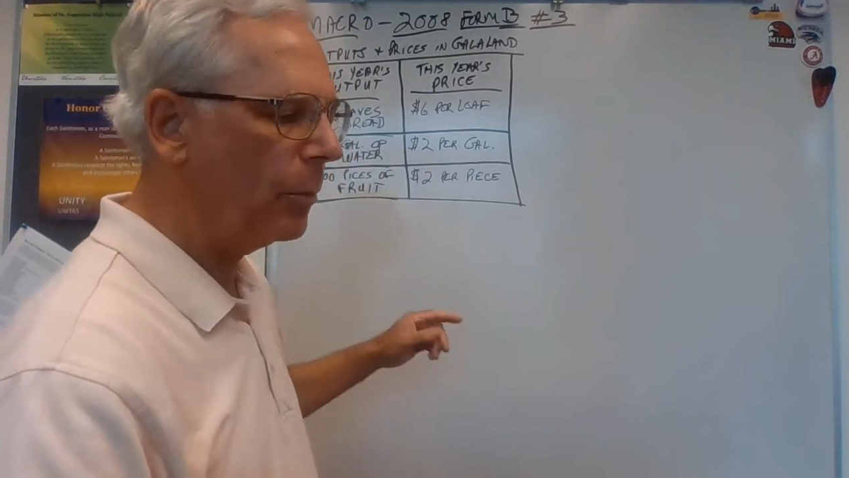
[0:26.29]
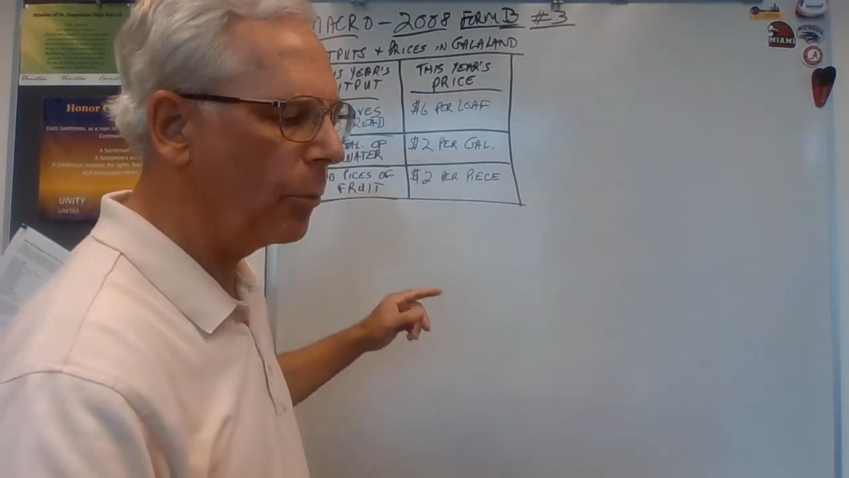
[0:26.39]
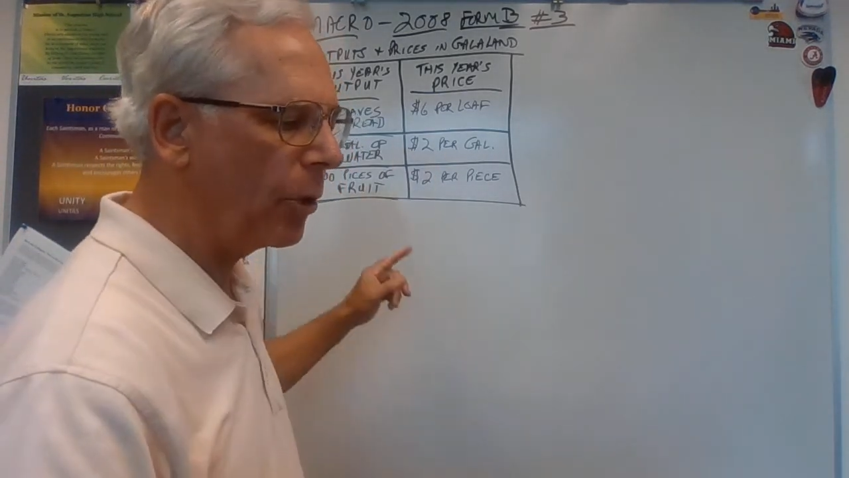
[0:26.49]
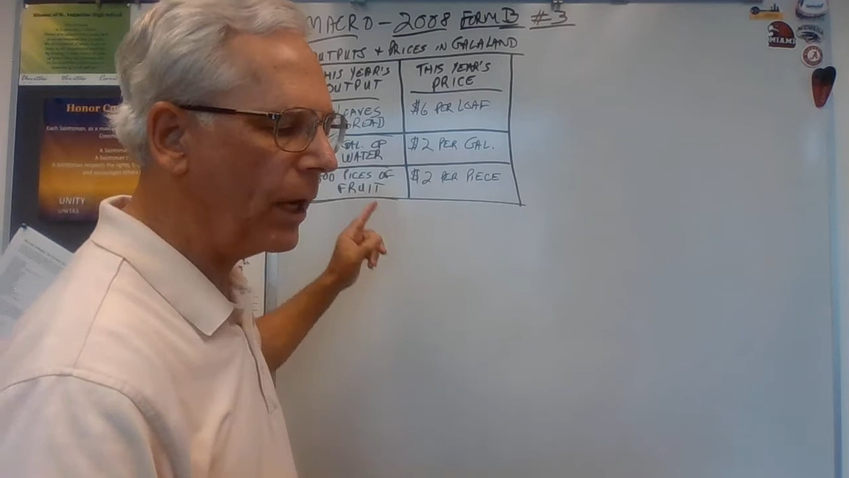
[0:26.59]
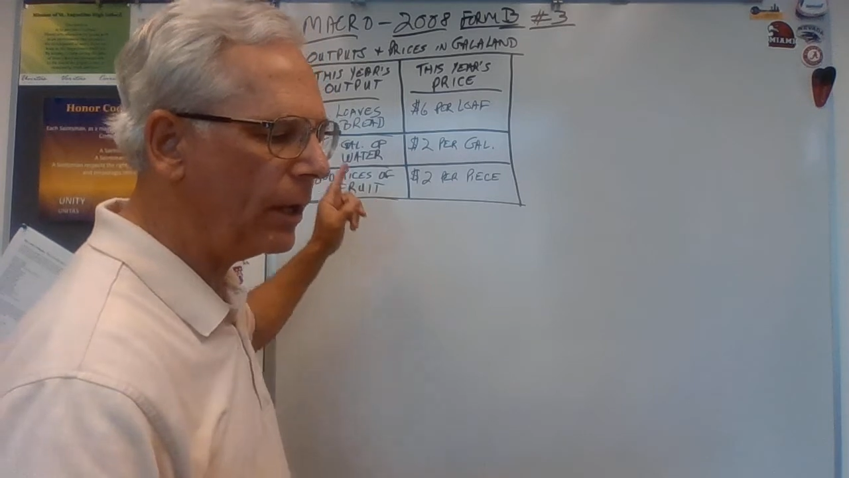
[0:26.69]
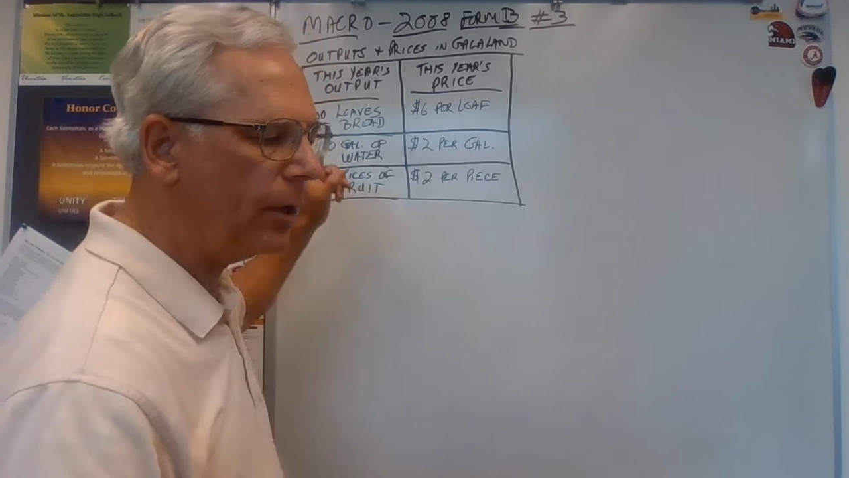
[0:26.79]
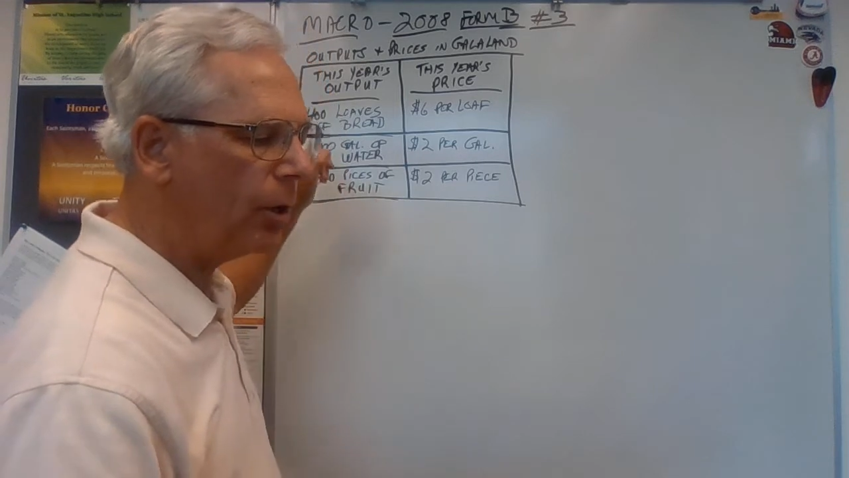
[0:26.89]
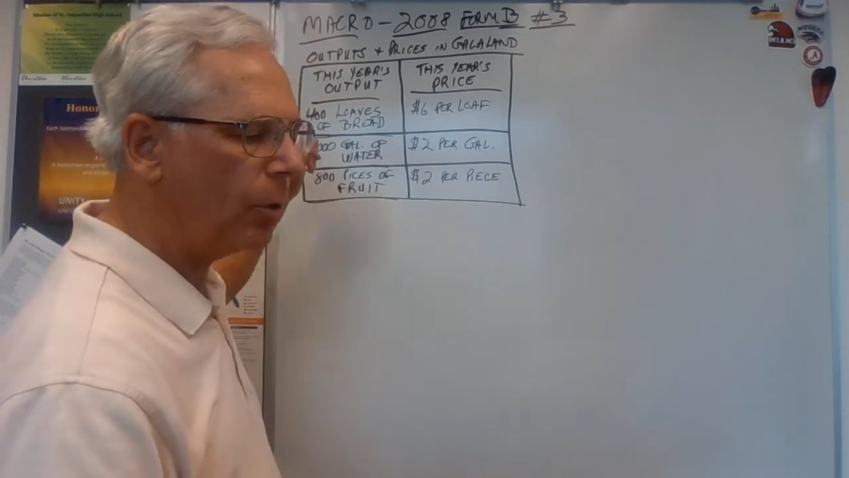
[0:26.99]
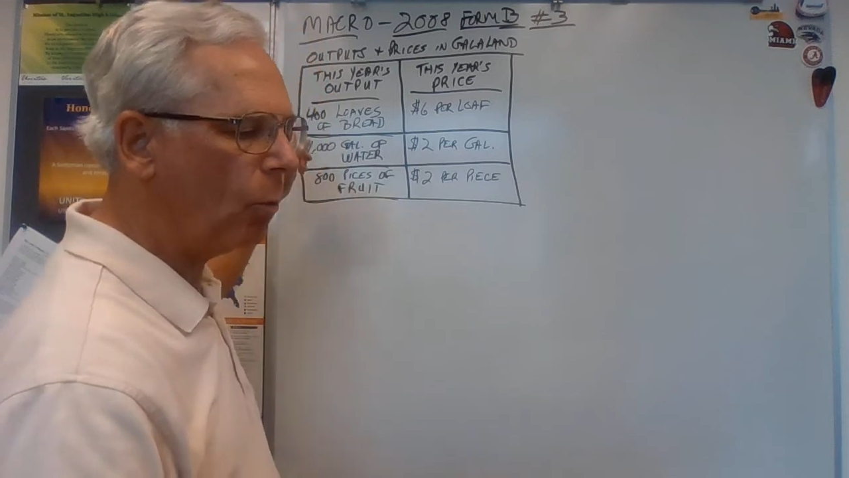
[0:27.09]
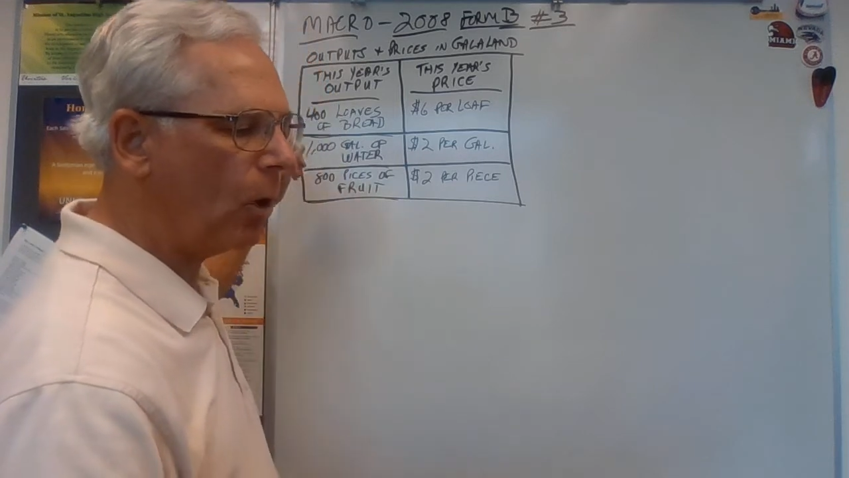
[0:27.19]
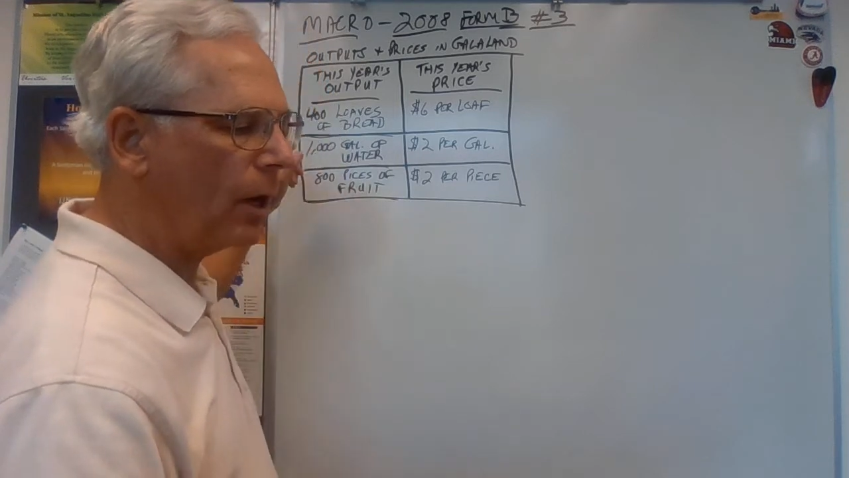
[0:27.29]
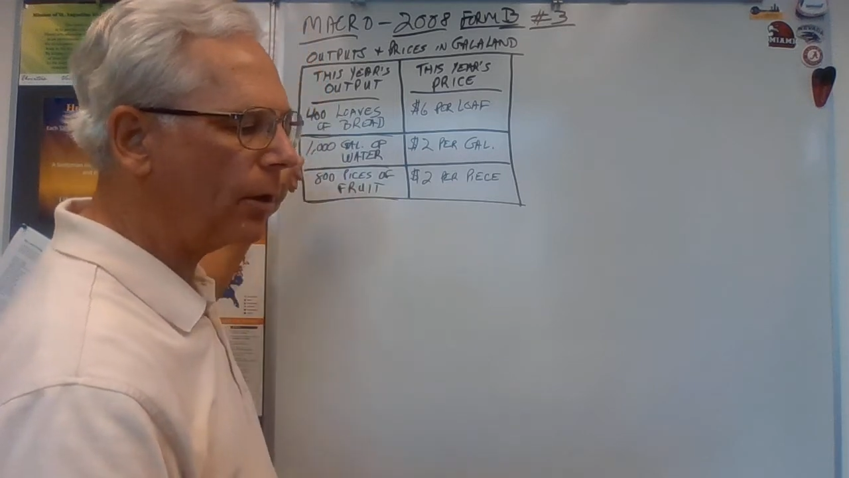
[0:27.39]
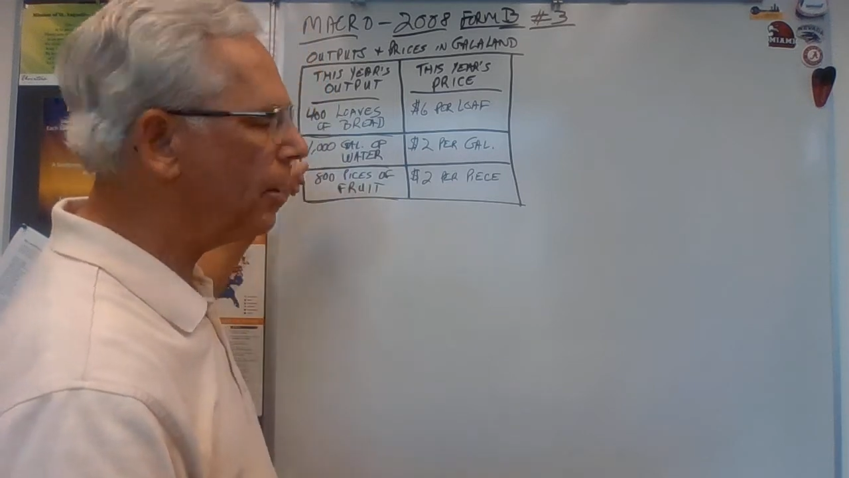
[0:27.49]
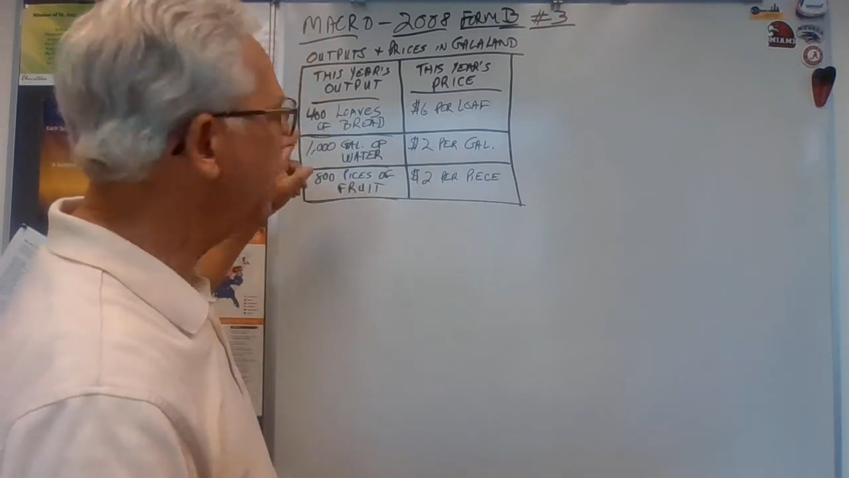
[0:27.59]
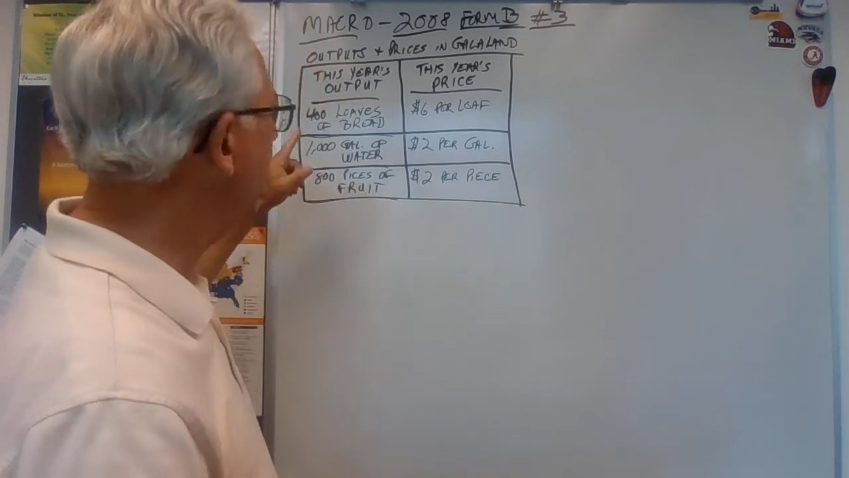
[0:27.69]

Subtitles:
bread, water,